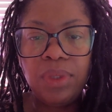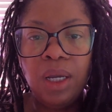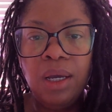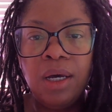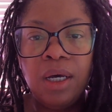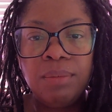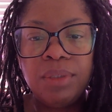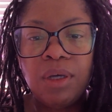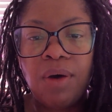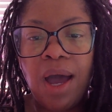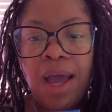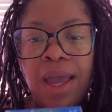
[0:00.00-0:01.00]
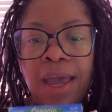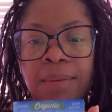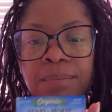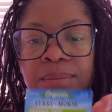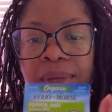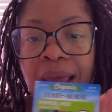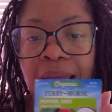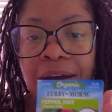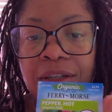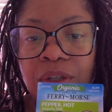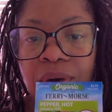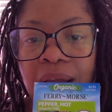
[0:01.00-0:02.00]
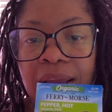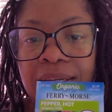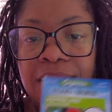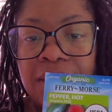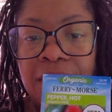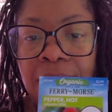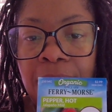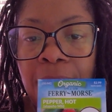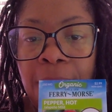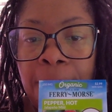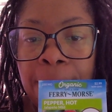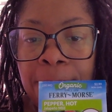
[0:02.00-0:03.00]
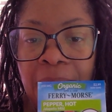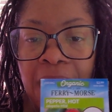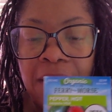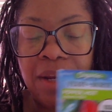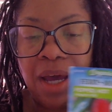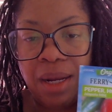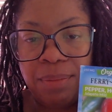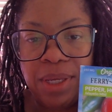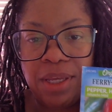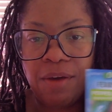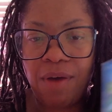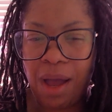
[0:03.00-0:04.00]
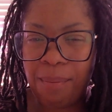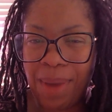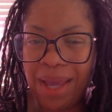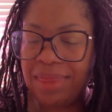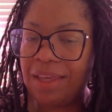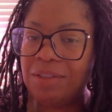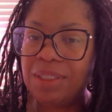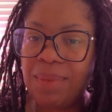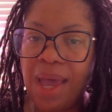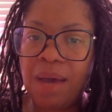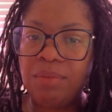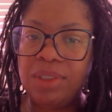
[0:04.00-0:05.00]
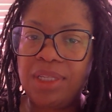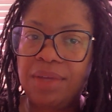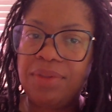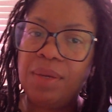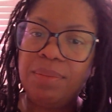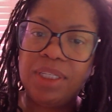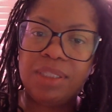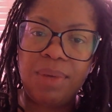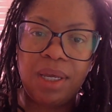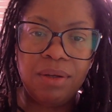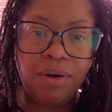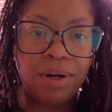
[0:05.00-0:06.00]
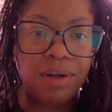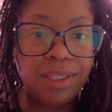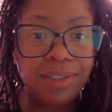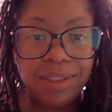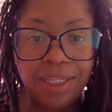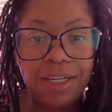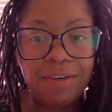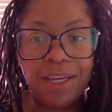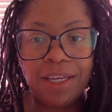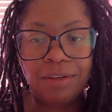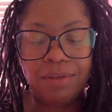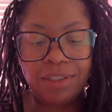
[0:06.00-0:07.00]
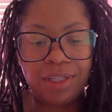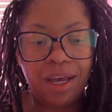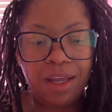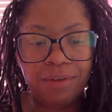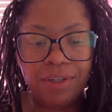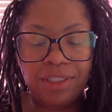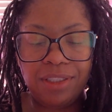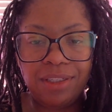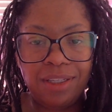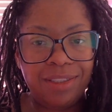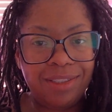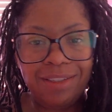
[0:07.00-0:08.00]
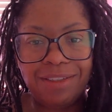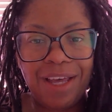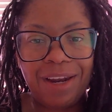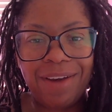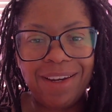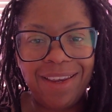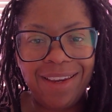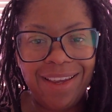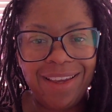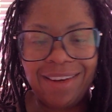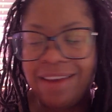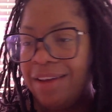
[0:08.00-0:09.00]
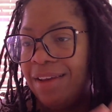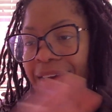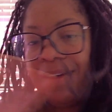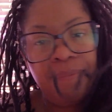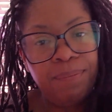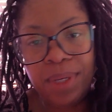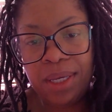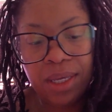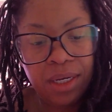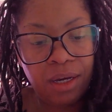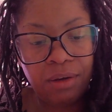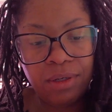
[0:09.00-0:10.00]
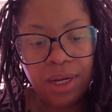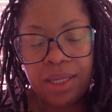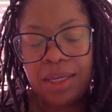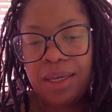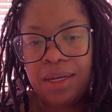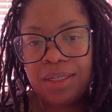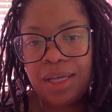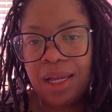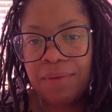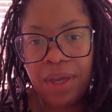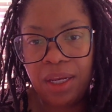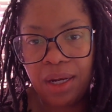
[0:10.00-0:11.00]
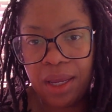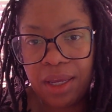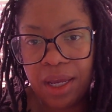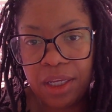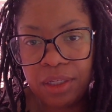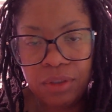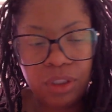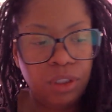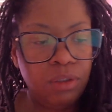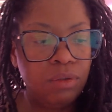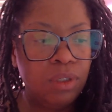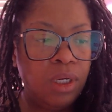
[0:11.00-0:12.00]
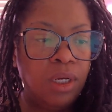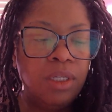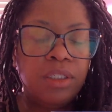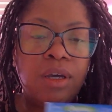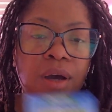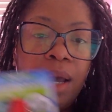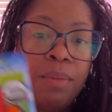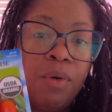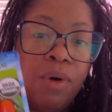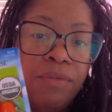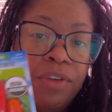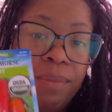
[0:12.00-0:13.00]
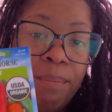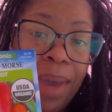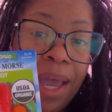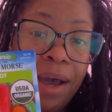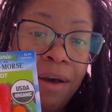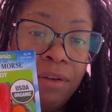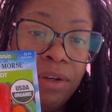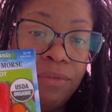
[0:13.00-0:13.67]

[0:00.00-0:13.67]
So I am now trying this mild jalapeno. I might throw some hot ones out there because my daughter can still handle the tolerance and still tolerate that heat. Me getting older, I can't tolerate it like I used to. So I'm going for the mild